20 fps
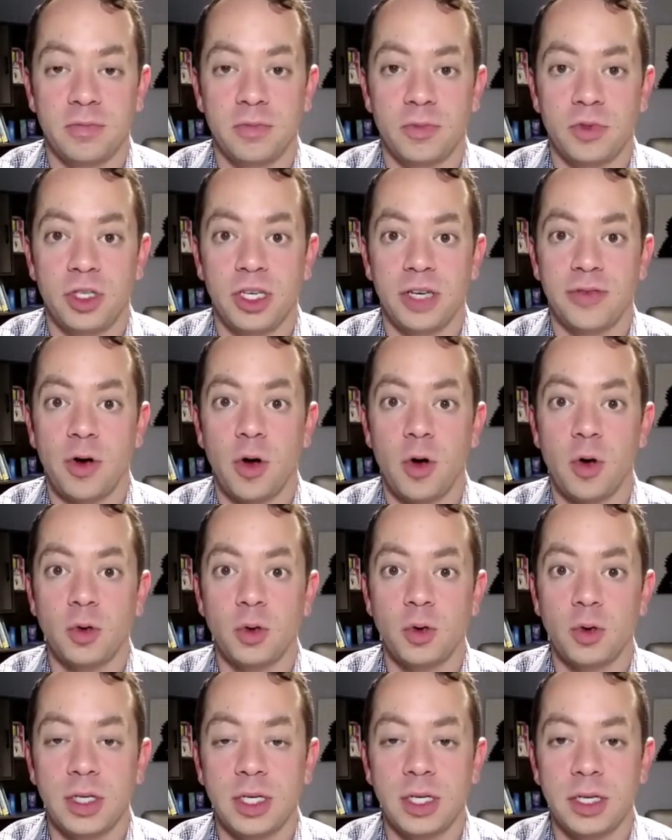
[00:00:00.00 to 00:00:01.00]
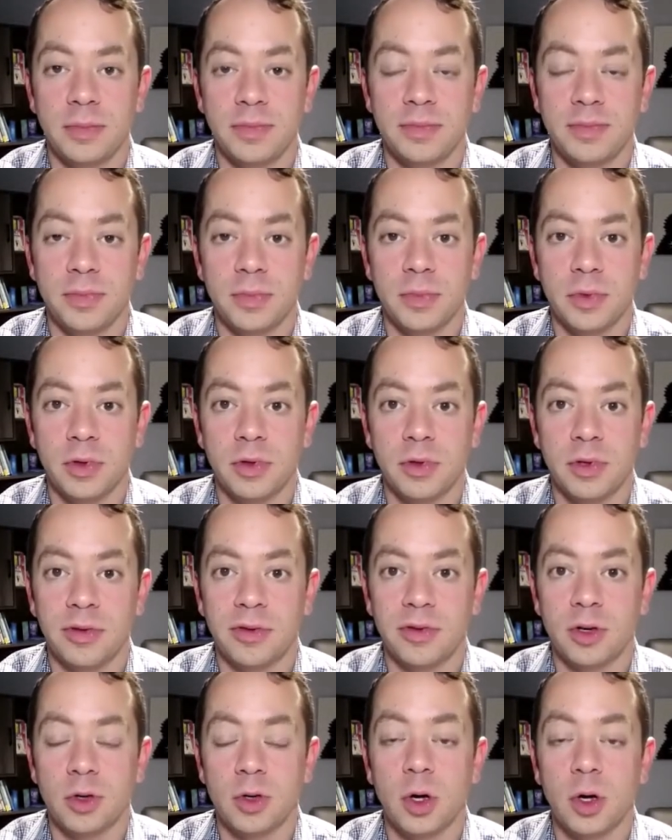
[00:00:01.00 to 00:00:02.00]
So, you have a whole new team, you
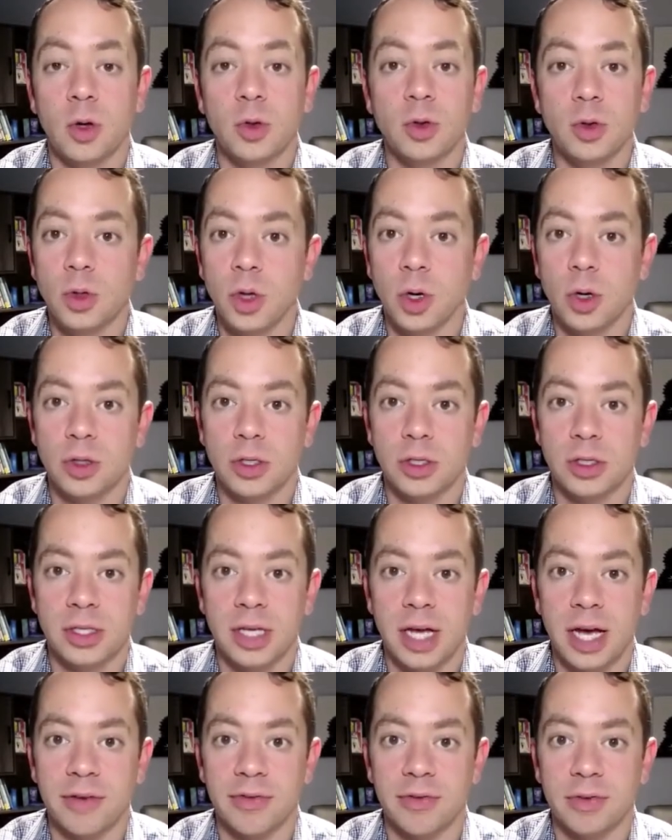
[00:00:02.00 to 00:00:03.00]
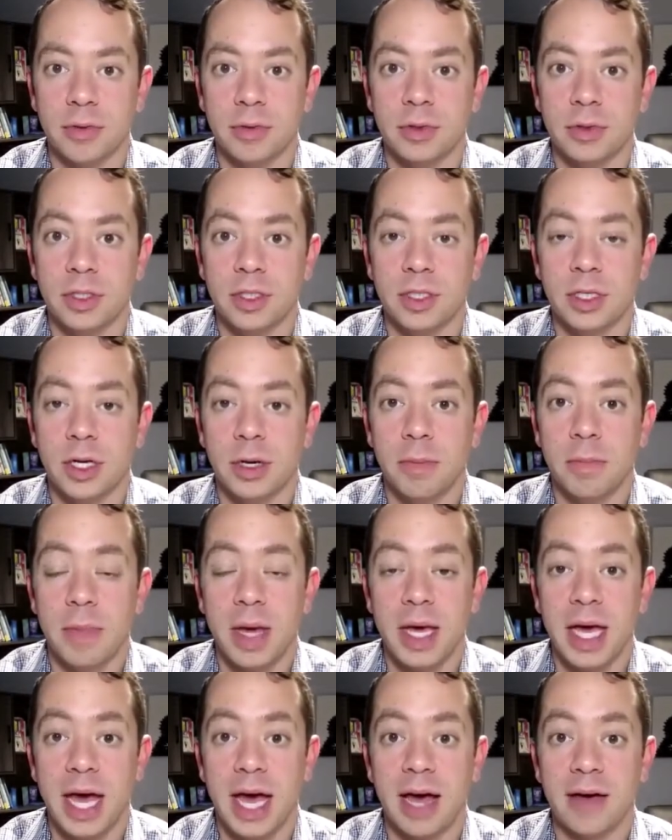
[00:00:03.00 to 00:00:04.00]
have a whole new coaching staff, which
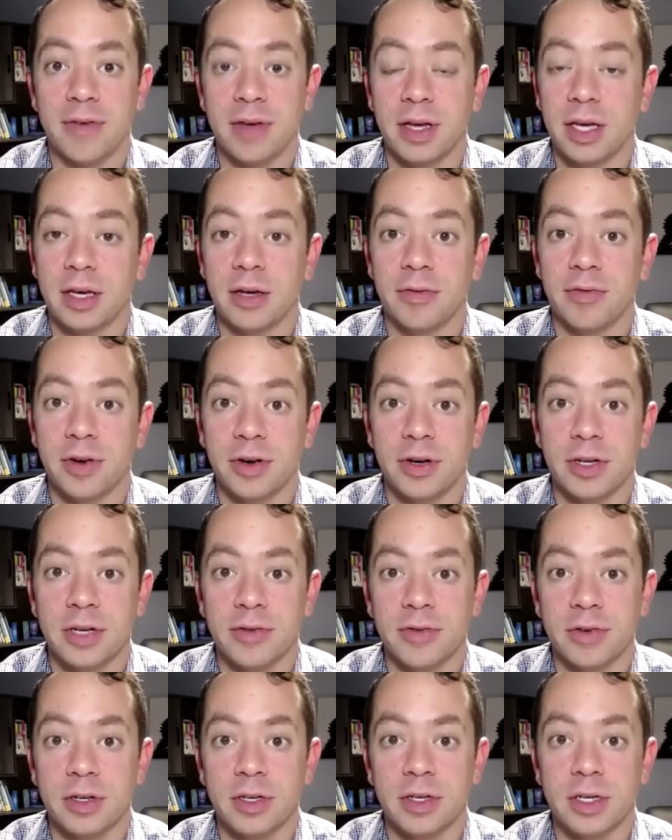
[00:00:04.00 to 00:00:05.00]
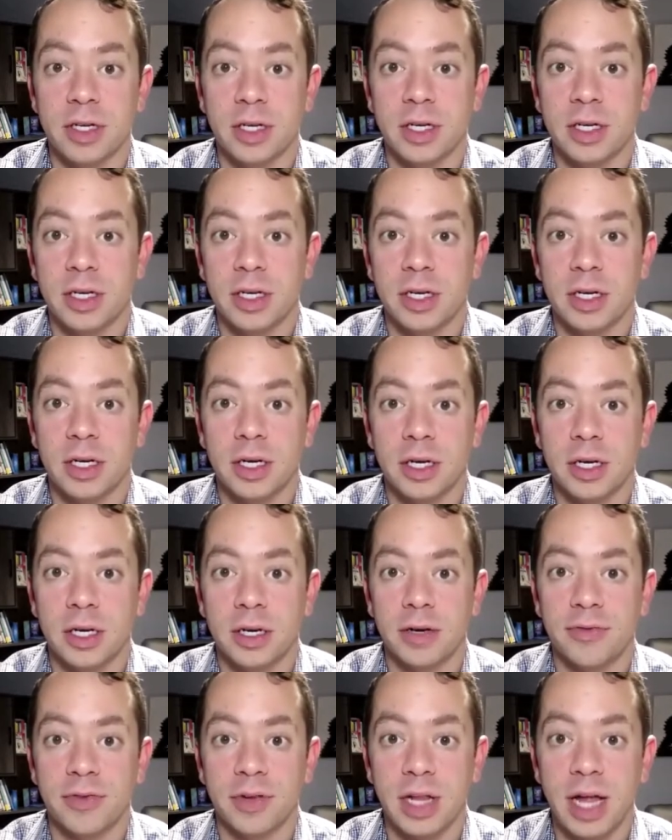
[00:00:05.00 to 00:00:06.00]
may have a very different
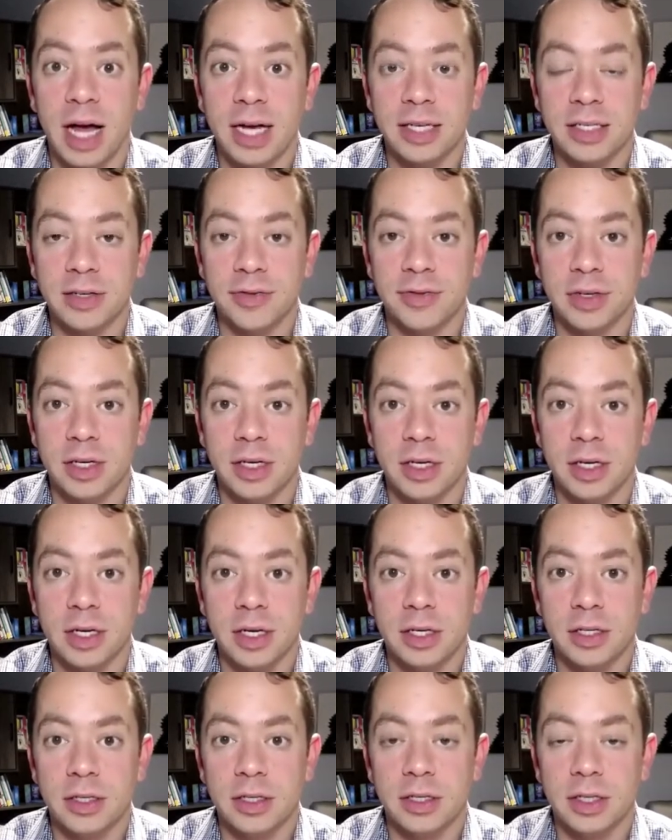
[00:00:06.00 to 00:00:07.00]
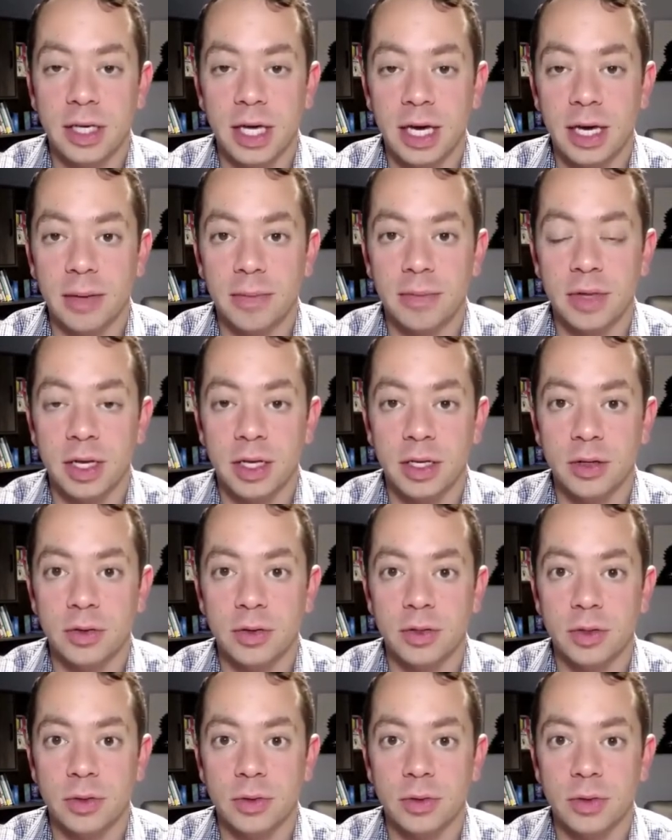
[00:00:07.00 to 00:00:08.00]
philosophy to the game than you
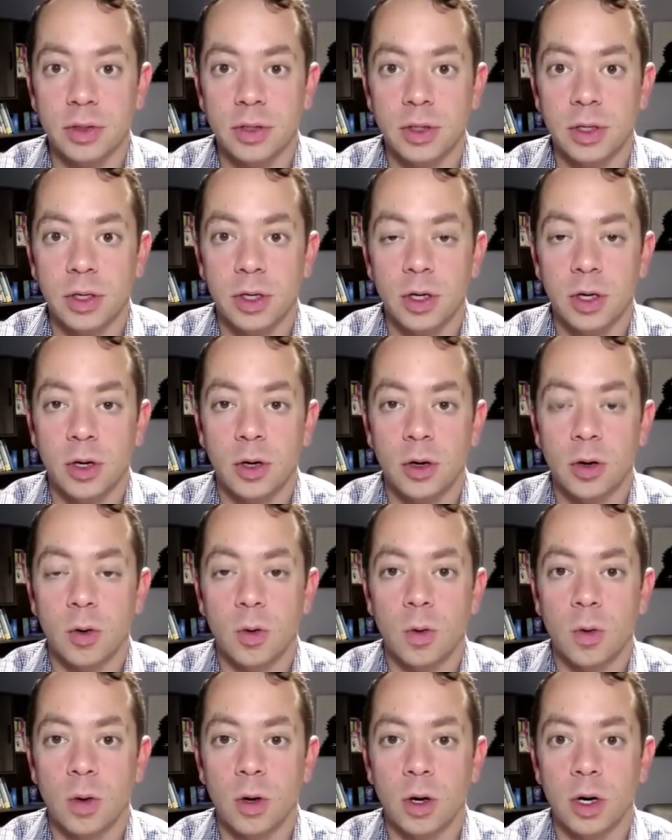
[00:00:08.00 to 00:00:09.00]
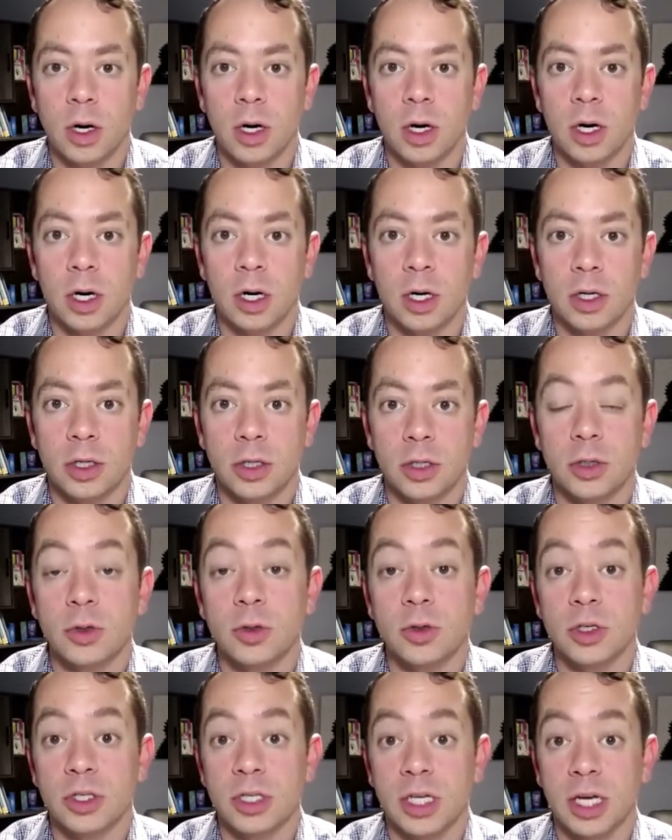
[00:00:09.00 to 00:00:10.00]
do. Or you
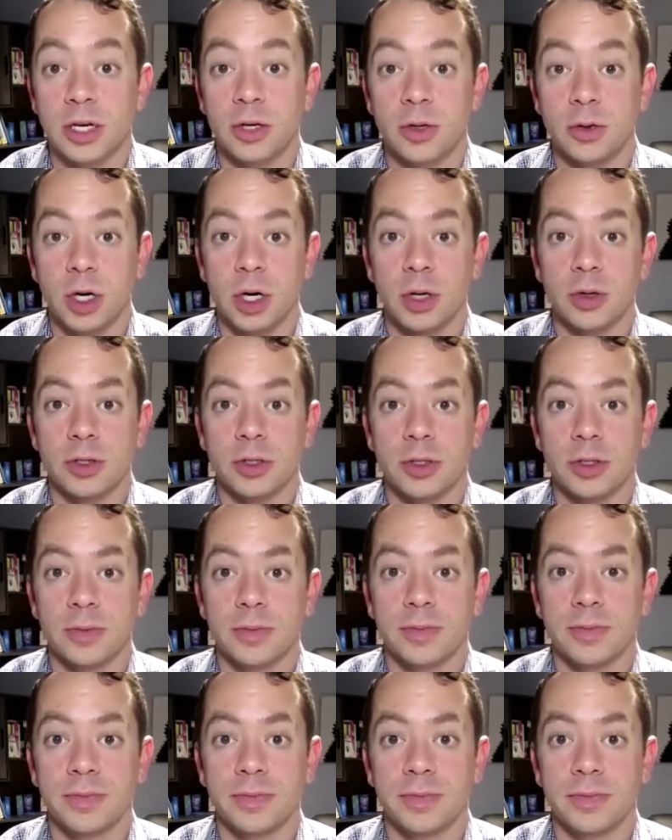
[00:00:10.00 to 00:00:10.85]
just get a new coach.